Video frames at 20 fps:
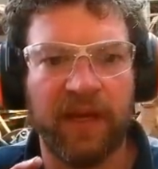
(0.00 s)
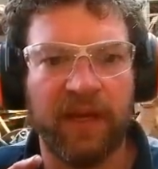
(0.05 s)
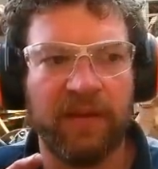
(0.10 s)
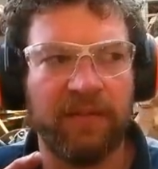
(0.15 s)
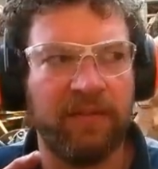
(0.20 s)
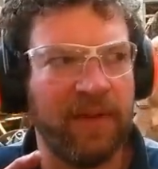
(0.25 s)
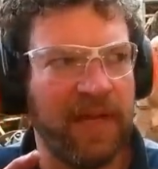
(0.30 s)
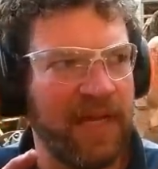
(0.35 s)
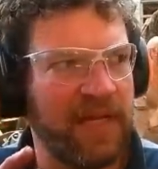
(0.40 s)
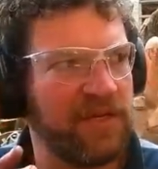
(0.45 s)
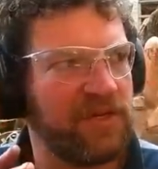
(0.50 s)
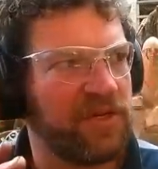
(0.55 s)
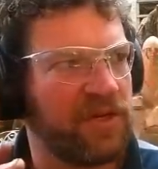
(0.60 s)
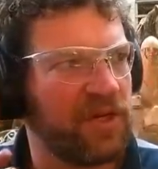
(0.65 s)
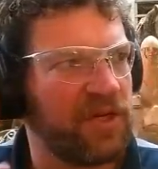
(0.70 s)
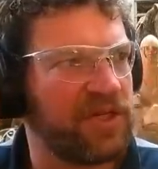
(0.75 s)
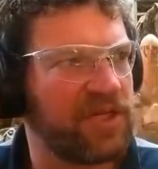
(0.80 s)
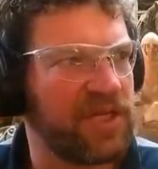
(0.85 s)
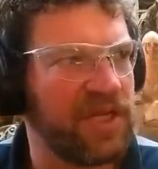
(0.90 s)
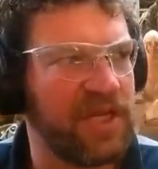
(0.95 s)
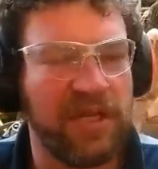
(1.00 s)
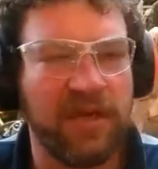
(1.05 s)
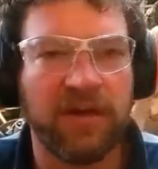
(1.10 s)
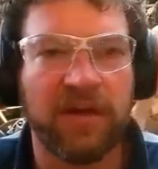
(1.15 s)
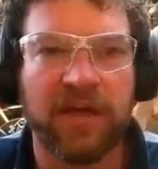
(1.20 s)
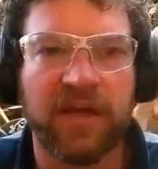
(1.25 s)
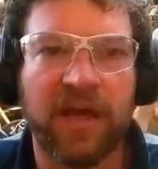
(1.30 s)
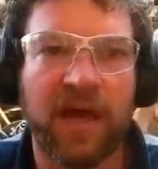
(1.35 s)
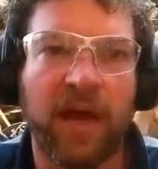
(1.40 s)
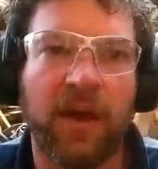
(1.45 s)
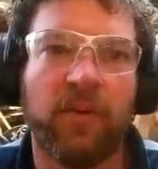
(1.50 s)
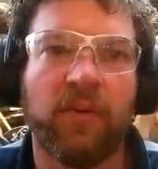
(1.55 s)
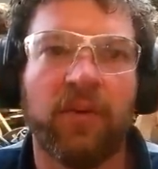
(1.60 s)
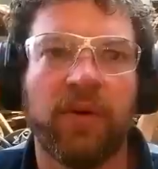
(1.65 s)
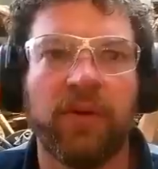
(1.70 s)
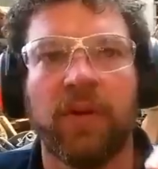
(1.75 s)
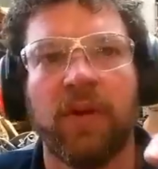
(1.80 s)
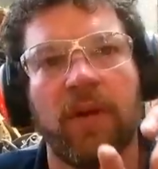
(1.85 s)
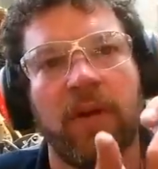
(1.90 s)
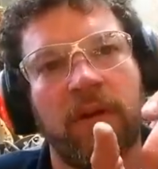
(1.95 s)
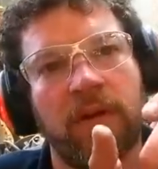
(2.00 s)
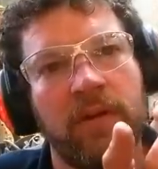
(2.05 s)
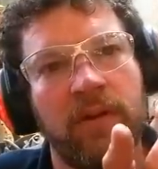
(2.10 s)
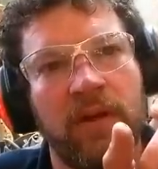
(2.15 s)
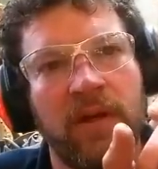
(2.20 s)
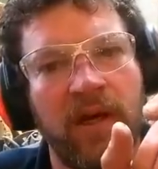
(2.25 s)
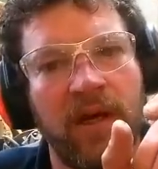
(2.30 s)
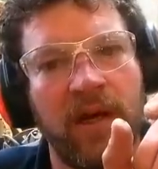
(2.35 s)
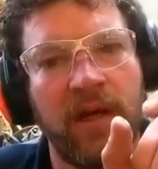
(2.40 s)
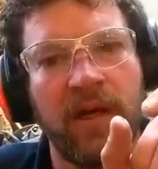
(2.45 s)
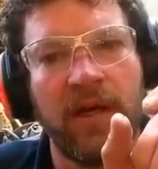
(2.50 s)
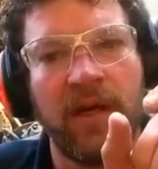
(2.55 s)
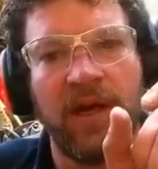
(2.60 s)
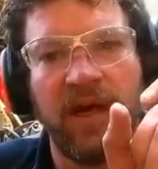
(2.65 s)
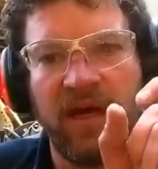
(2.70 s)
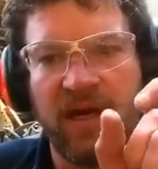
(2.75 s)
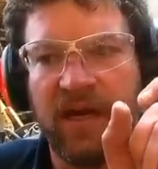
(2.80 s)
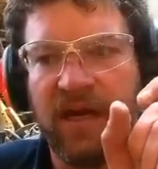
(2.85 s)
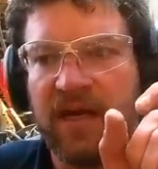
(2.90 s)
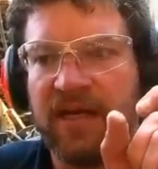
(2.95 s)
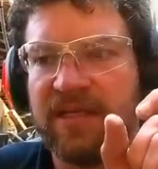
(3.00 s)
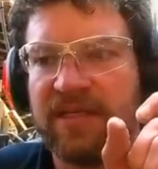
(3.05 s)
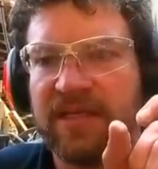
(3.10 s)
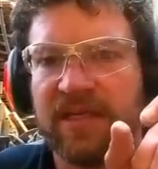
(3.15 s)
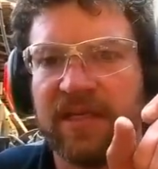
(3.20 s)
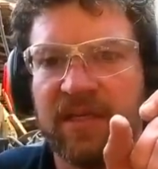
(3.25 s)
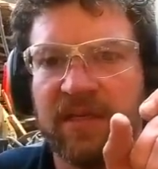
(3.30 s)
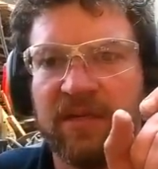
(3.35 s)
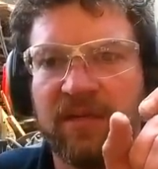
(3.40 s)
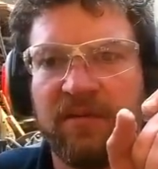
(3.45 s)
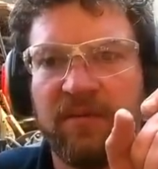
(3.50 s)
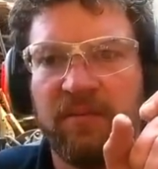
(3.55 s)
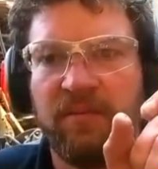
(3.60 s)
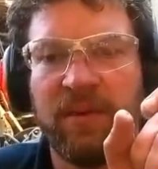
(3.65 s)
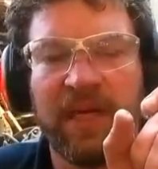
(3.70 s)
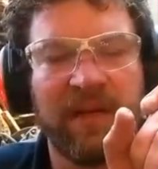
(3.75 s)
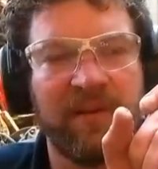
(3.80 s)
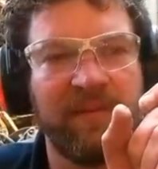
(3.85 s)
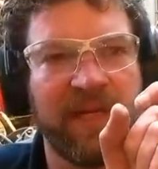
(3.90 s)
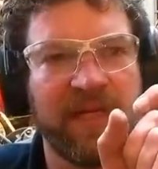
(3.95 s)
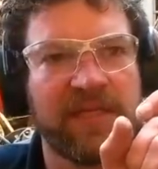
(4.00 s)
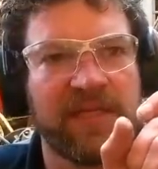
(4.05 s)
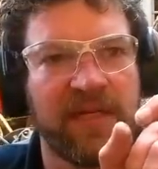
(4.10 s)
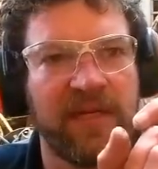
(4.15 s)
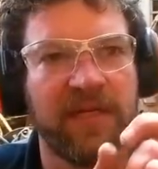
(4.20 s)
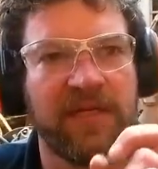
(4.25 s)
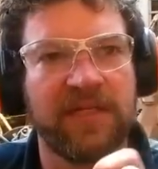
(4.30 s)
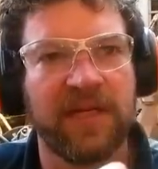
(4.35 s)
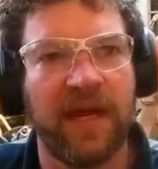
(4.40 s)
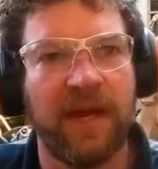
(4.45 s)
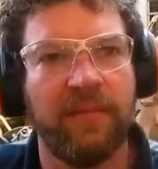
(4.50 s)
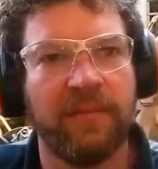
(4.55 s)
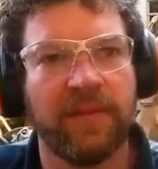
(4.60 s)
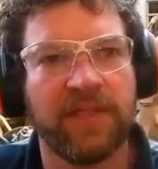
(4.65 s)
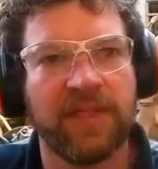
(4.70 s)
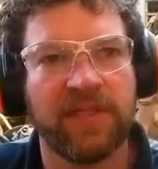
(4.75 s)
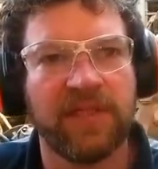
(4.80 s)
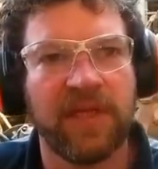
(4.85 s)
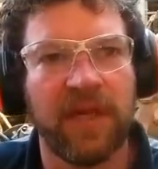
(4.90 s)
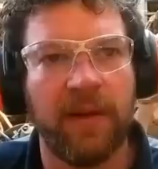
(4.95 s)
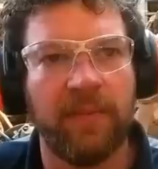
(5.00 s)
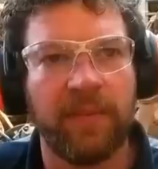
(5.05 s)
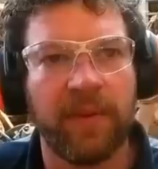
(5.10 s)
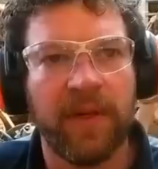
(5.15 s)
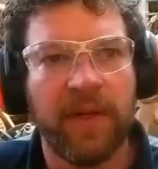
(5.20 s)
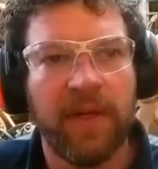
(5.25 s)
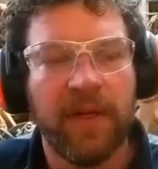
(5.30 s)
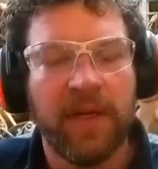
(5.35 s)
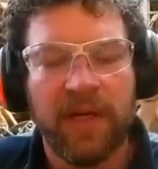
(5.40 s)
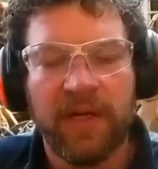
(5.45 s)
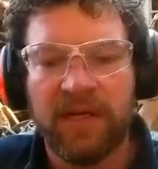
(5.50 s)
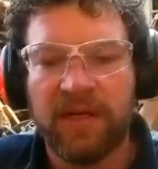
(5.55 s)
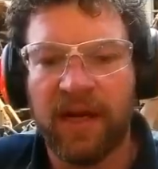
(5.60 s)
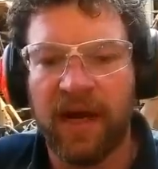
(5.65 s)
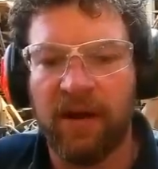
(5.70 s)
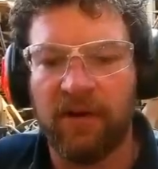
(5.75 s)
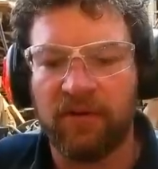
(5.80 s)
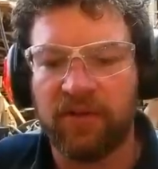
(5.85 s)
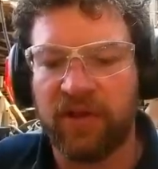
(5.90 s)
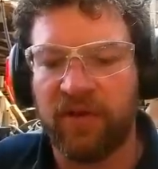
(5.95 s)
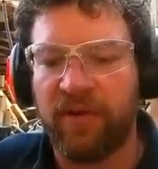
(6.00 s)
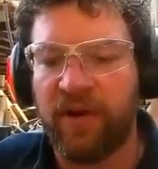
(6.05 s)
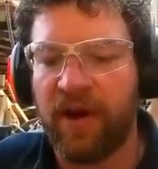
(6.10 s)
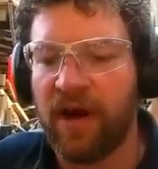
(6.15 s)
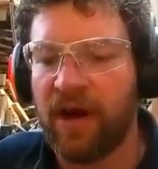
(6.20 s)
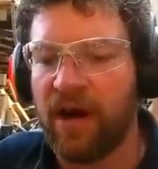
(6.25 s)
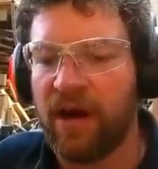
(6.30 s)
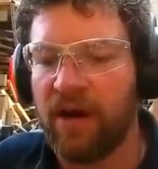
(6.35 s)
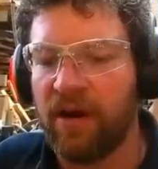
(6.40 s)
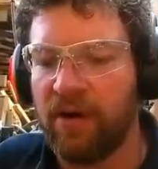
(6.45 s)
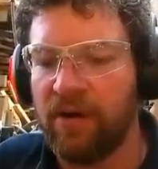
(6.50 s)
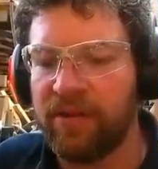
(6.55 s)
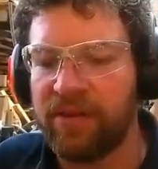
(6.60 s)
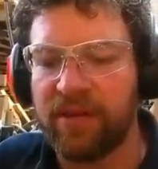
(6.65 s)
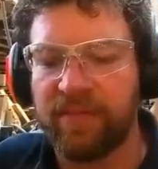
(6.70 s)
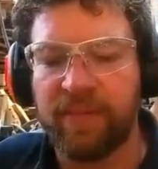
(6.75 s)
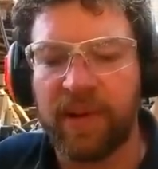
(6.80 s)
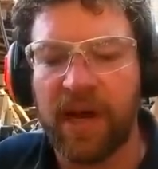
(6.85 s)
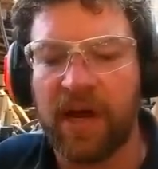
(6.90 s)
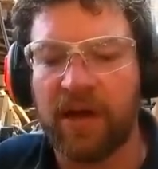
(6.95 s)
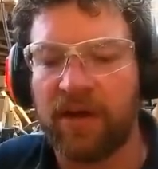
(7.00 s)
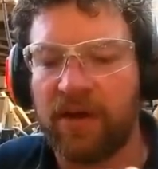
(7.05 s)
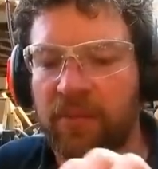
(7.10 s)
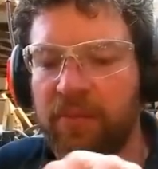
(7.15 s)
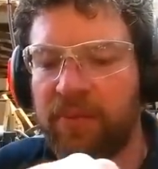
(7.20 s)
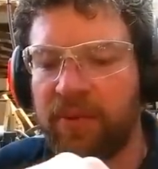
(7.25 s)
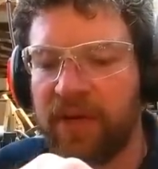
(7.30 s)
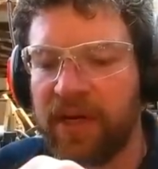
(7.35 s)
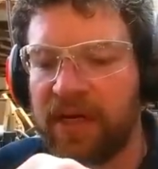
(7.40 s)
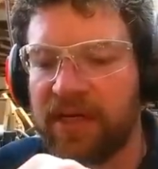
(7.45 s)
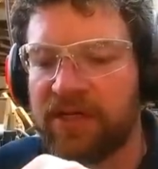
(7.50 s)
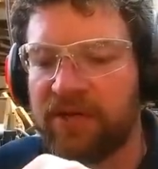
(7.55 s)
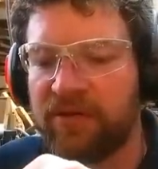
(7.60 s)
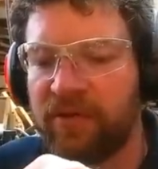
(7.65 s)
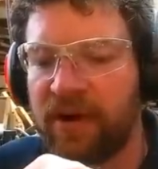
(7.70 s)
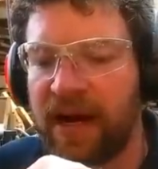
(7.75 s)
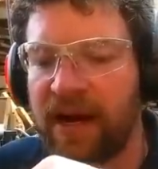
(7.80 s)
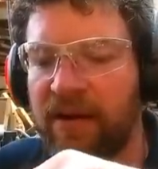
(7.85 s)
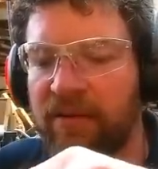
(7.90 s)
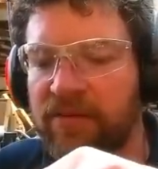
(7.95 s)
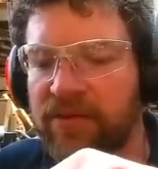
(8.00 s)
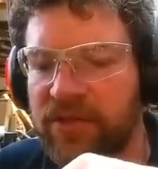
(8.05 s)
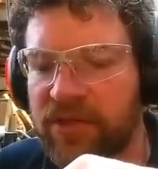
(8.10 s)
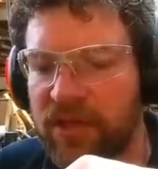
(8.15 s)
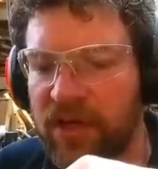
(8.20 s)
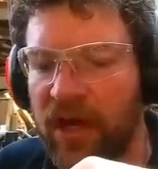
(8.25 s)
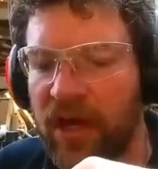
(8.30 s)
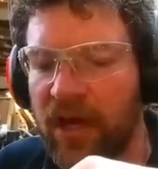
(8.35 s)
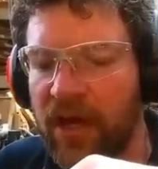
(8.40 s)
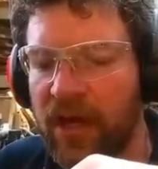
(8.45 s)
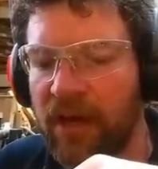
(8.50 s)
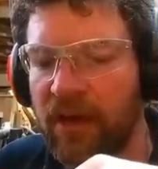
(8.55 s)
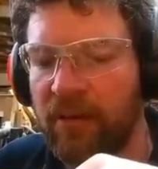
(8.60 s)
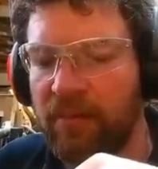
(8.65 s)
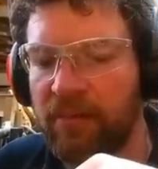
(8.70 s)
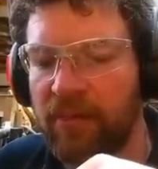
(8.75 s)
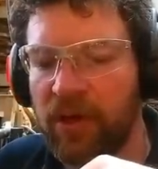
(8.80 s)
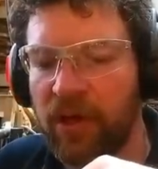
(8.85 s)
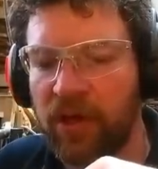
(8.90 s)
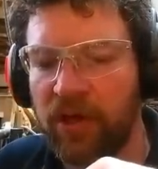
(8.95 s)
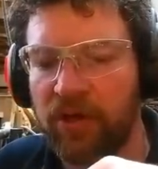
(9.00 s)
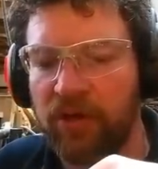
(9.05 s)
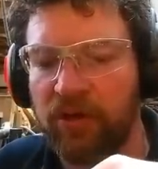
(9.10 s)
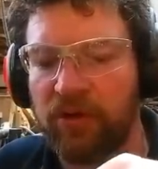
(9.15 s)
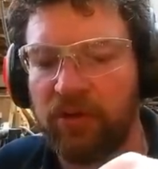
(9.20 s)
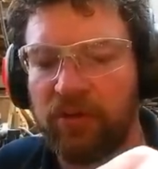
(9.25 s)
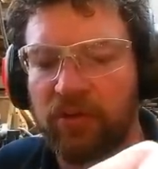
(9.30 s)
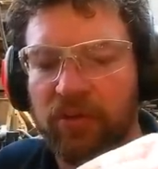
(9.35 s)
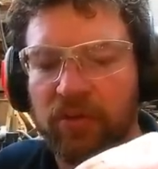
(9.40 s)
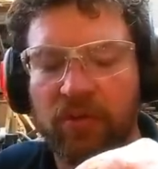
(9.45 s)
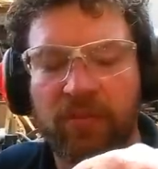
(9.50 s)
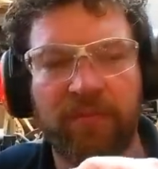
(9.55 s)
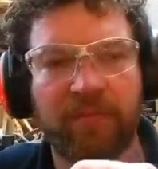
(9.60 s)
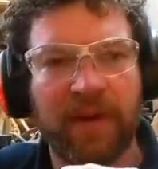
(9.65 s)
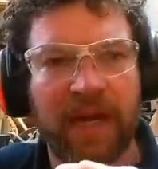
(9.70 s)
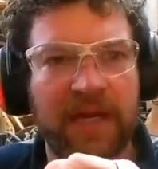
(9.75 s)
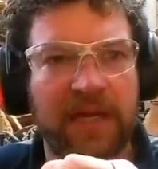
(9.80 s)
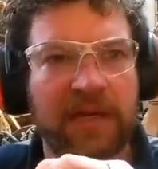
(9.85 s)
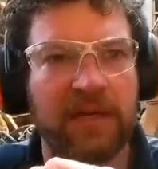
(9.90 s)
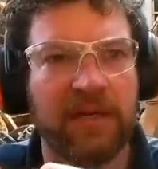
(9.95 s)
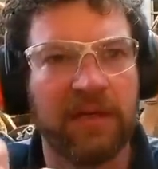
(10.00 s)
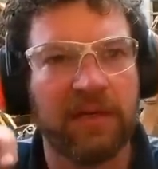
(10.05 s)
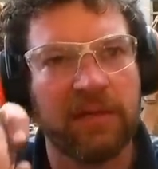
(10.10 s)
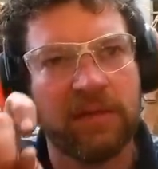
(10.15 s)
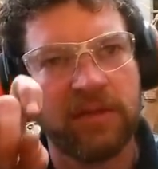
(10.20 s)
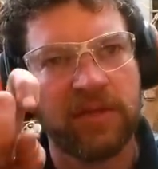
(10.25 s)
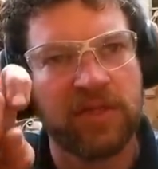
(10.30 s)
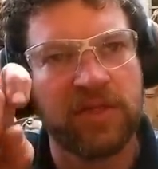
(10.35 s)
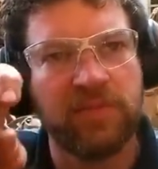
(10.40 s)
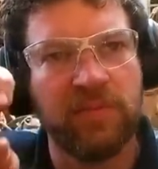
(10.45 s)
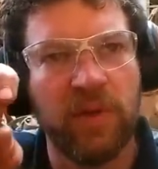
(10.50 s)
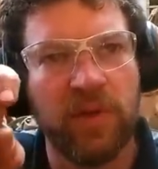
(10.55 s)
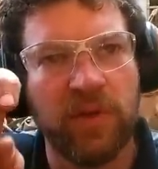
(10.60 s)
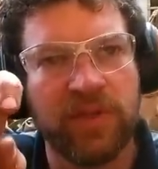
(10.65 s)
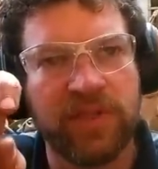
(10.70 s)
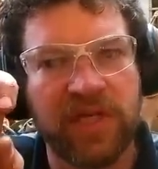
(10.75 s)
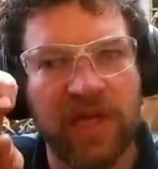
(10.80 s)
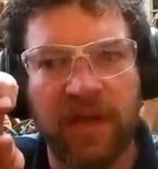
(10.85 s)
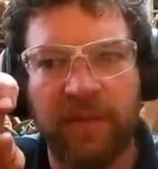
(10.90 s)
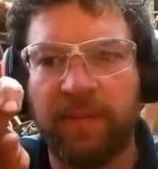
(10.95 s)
intricacy you can get with an 8mm diameter tip. Now, there are other bar companies around who make the small tip.